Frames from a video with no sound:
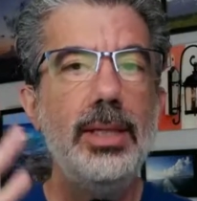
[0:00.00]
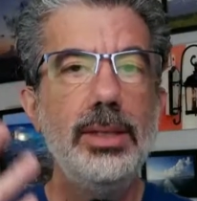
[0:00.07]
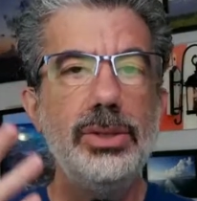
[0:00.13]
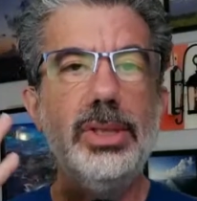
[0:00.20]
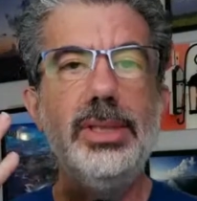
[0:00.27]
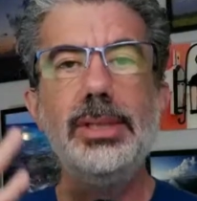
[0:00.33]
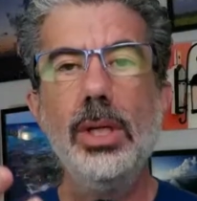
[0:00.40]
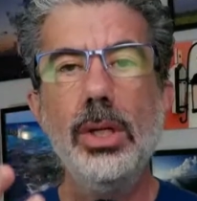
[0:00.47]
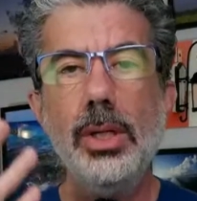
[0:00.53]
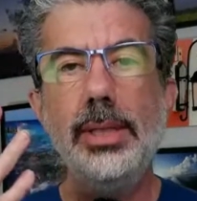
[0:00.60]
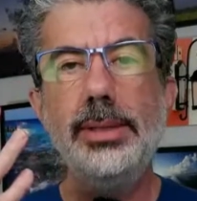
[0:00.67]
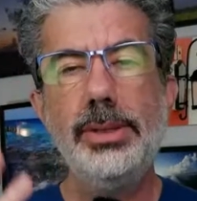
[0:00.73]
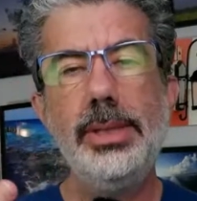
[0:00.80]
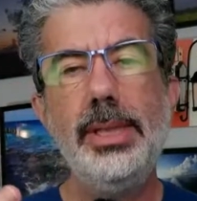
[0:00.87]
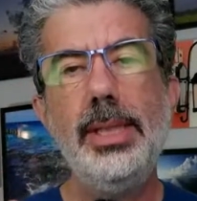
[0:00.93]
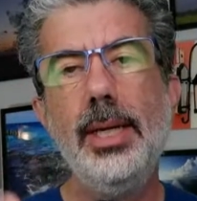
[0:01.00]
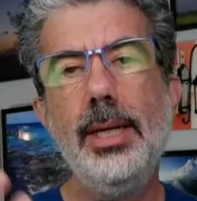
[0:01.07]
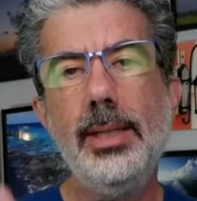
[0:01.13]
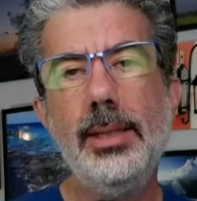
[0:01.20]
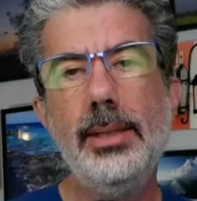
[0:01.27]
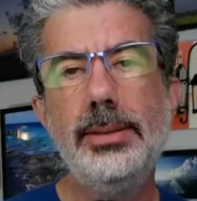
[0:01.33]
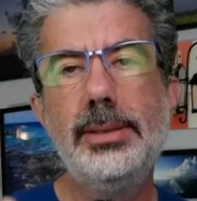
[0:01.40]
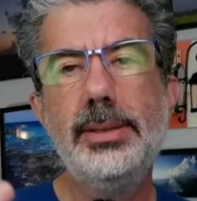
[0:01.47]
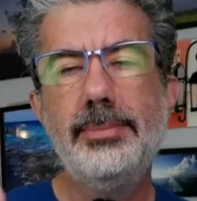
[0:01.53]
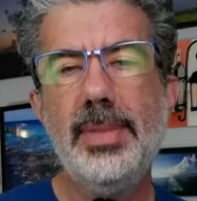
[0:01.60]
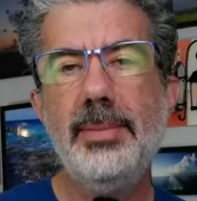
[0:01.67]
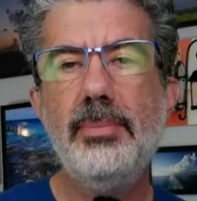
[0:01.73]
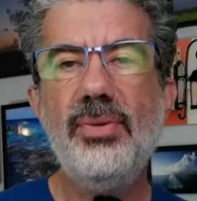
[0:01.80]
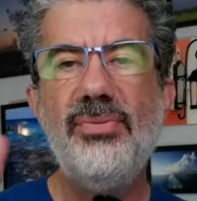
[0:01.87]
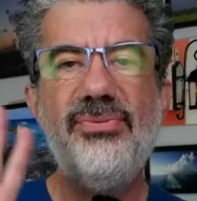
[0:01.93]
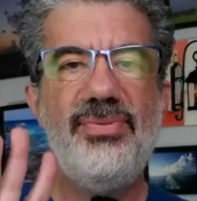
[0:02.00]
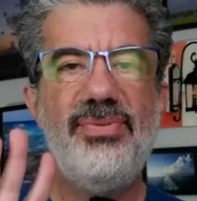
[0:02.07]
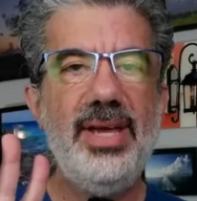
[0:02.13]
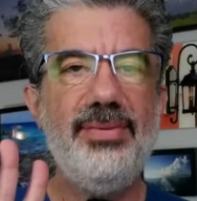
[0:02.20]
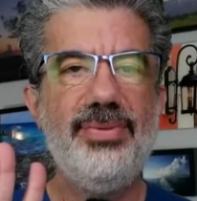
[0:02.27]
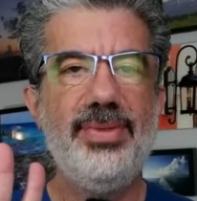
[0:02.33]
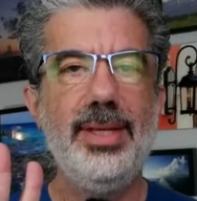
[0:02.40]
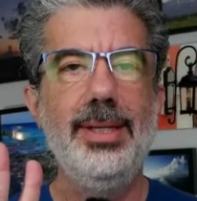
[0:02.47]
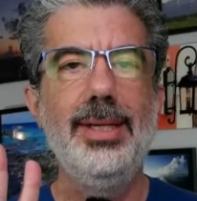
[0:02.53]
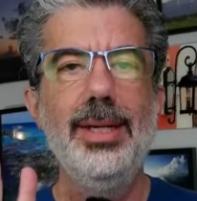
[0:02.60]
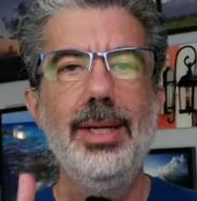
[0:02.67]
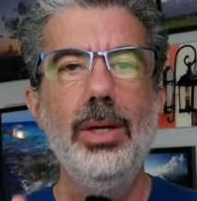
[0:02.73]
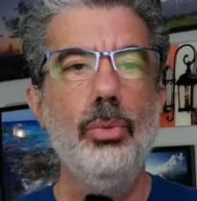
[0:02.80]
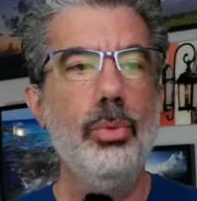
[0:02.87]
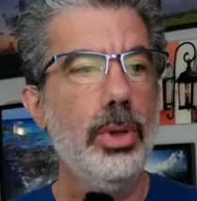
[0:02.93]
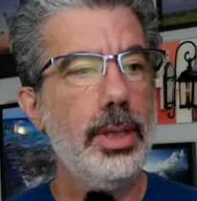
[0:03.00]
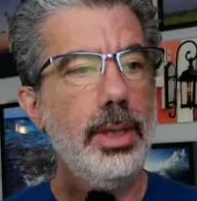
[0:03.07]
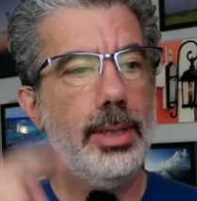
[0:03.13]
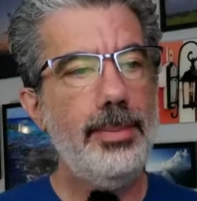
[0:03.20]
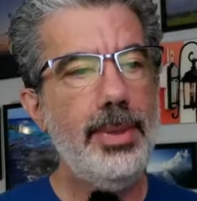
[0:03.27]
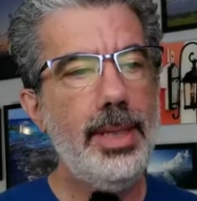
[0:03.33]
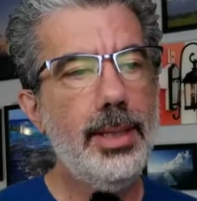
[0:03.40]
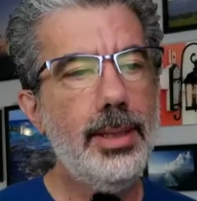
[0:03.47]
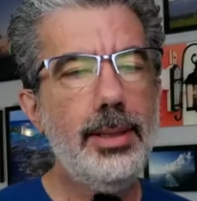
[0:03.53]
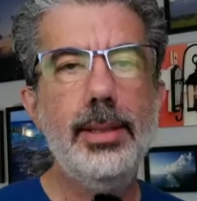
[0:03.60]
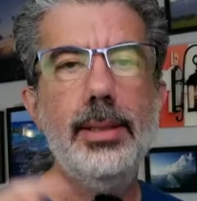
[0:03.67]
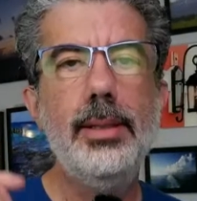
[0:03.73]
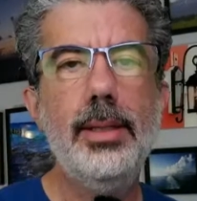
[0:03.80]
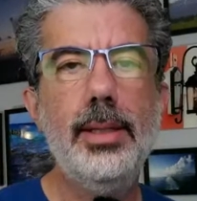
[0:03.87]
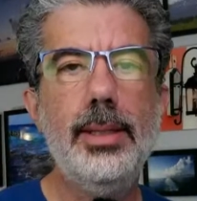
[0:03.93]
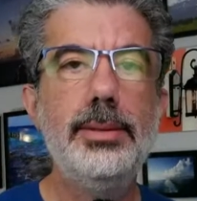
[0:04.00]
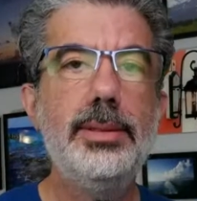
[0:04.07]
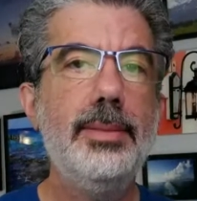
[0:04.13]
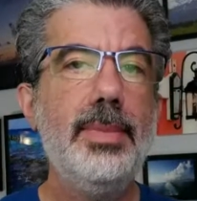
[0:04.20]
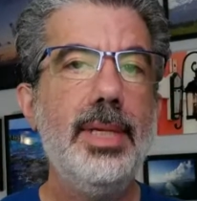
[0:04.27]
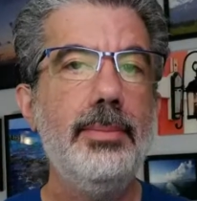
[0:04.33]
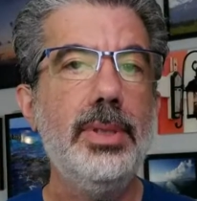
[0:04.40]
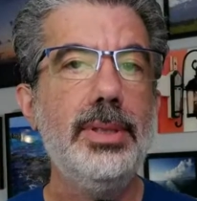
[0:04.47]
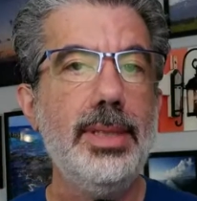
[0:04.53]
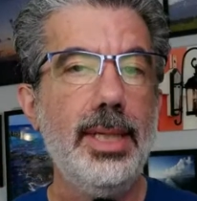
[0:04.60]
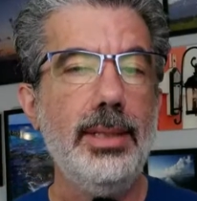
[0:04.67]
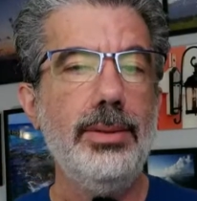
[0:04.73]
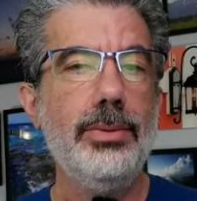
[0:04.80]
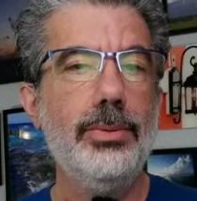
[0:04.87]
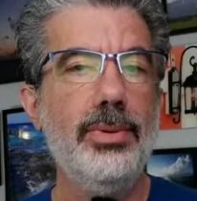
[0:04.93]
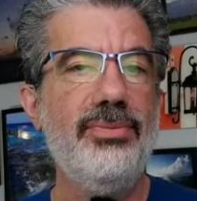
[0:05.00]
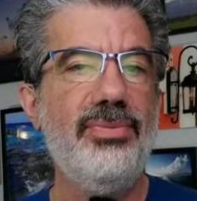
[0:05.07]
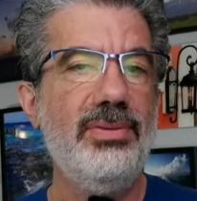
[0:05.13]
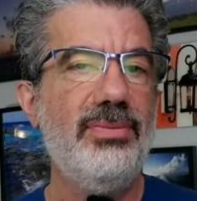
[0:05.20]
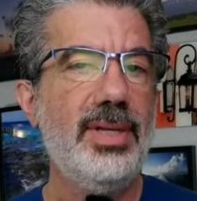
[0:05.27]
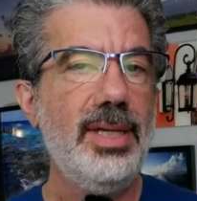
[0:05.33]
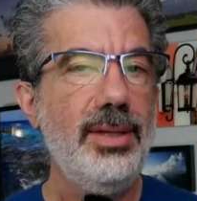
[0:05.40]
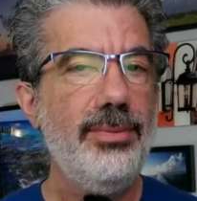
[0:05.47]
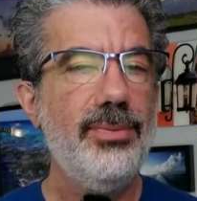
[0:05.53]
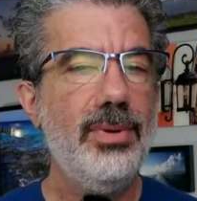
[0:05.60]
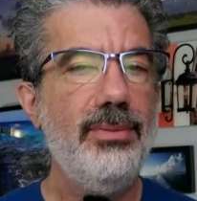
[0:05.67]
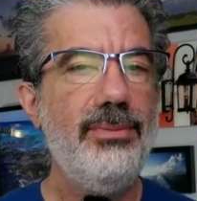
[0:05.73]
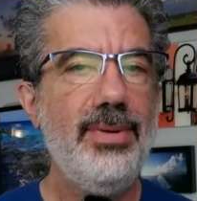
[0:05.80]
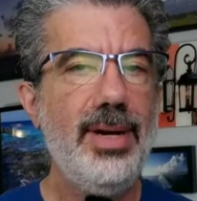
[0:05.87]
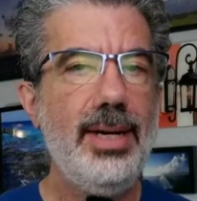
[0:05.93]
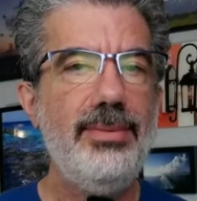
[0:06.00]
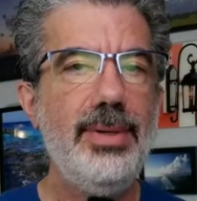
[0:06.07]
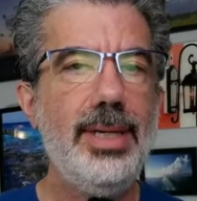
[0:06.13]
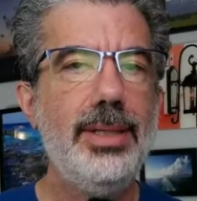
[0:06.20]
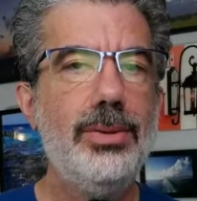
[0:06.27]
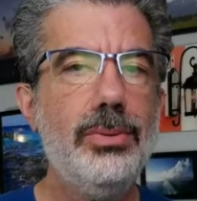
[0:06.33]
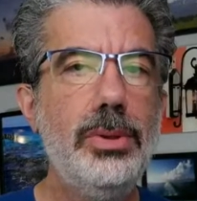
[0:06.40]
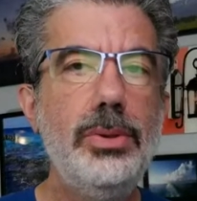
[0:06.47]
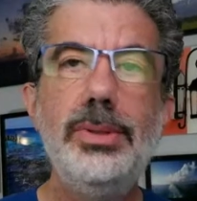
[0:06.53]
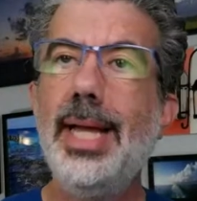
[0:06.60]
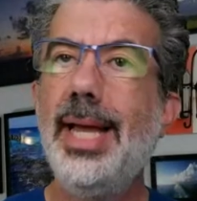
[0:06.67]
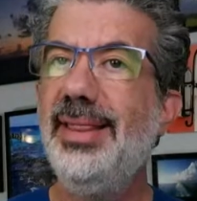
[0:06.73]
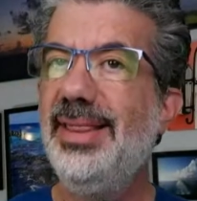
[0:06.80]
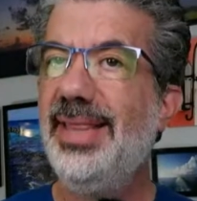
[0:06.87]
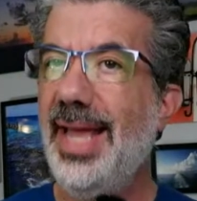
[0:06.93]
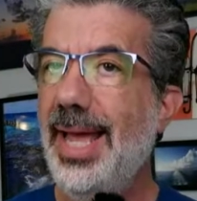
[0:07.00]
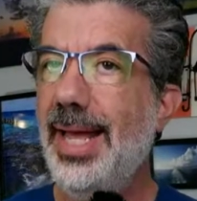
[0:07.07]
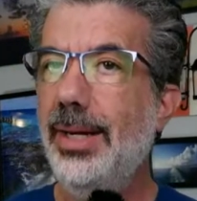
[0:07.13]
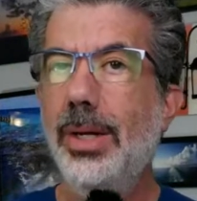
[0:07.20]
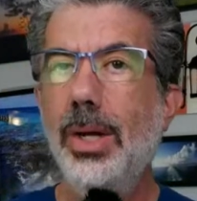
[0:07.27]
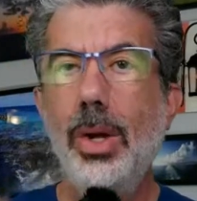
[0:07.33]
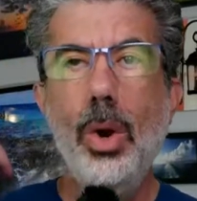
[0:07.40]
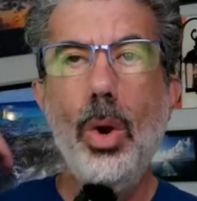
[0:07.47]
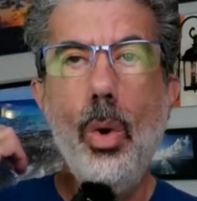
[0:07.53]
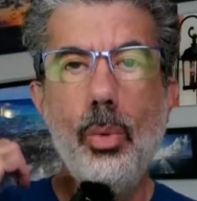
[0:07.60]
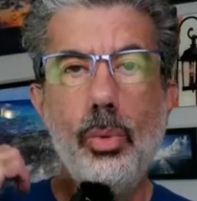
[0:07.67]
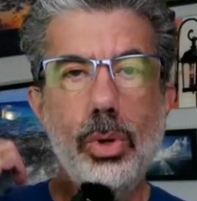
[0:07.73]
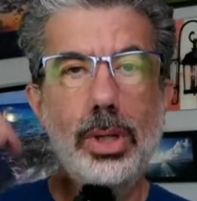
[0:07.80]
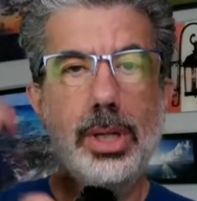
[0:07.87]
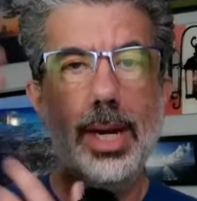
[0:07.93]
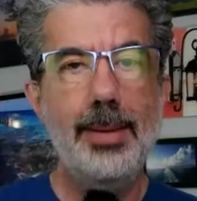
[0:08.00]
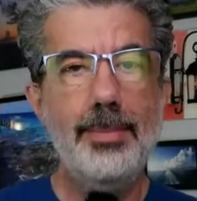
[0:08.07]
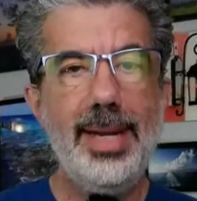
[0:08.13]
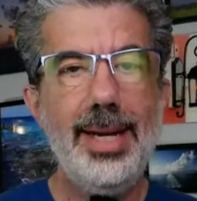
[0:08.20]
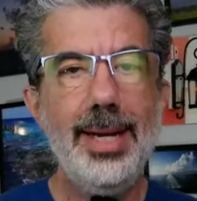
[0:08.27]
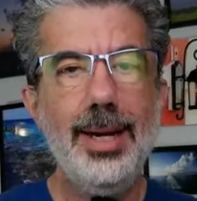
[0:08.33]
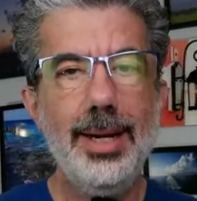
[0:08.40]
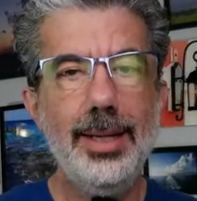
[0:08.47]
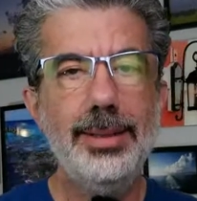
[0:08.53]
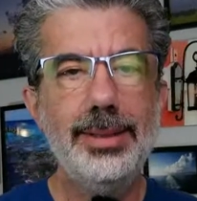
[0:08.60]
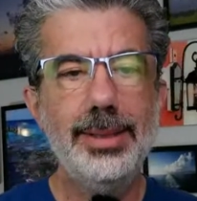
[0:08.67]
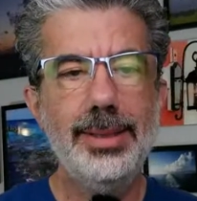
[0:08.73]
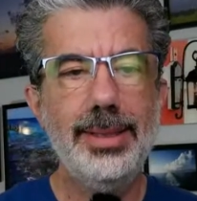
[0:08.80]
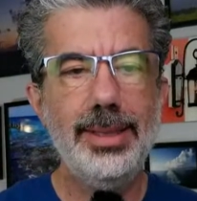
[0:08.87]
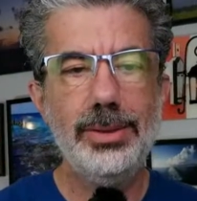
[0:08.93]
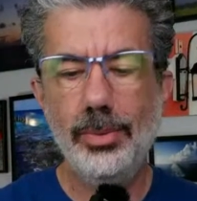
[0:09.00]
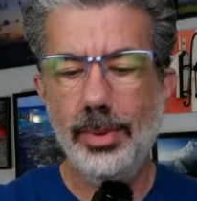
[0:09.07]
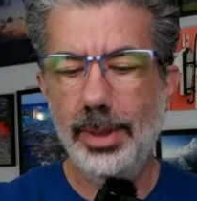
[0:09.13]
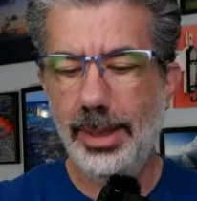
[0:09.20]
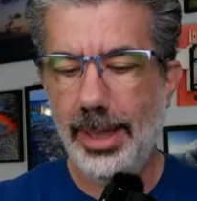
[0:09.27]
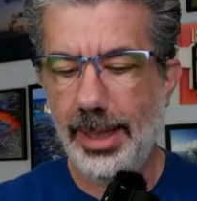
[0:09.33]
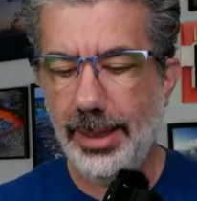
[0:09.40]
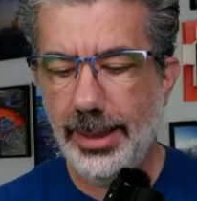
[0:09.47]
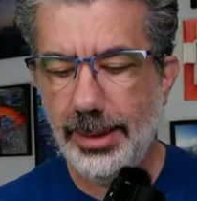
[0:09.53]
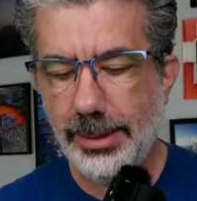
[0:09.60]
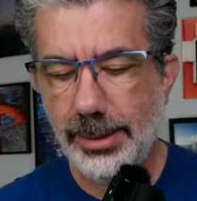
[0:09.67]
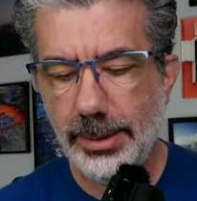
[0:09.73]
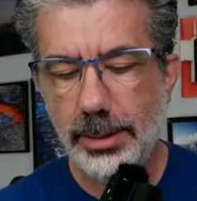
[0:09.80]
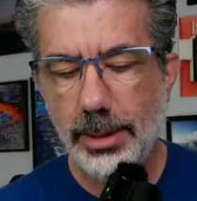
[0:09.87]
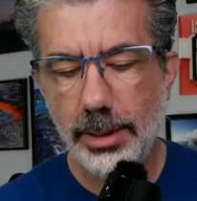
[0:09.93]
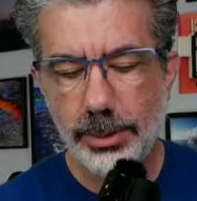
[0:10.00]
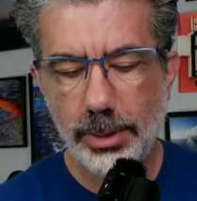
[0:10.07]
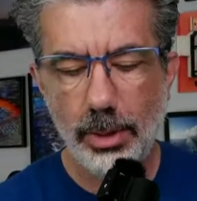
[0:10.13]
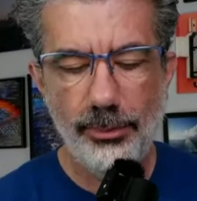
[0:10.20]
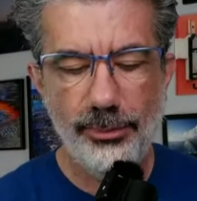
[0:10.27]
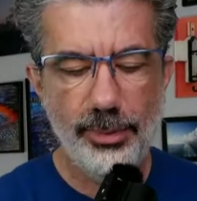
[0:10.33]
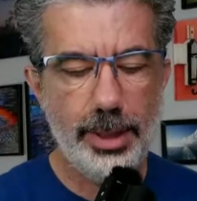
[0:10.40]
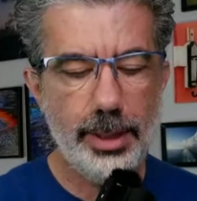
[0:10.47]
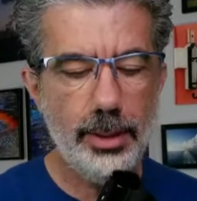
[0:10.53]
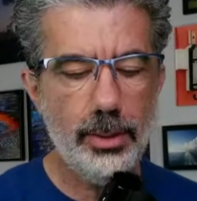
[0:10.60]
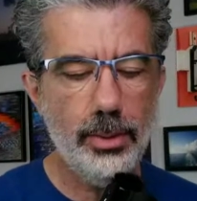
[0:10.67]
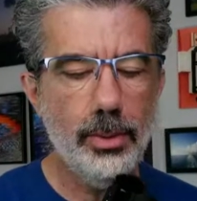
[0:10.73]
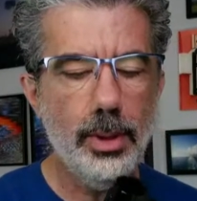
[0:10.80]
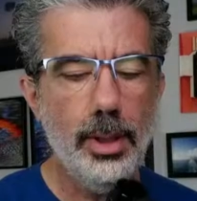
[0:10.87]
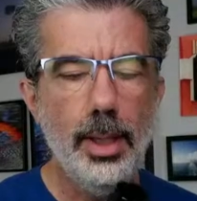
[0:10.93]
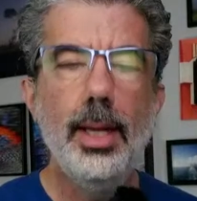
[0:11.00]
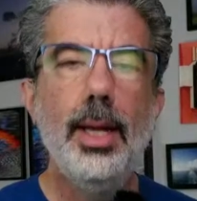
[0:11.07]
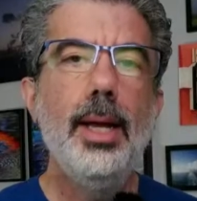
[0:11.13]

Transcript: She's launching on September 5th. We're going to be on her on September 10th through the 15th for a 5-night cruise. And then we're coming on to this one, and this is so freaking cool.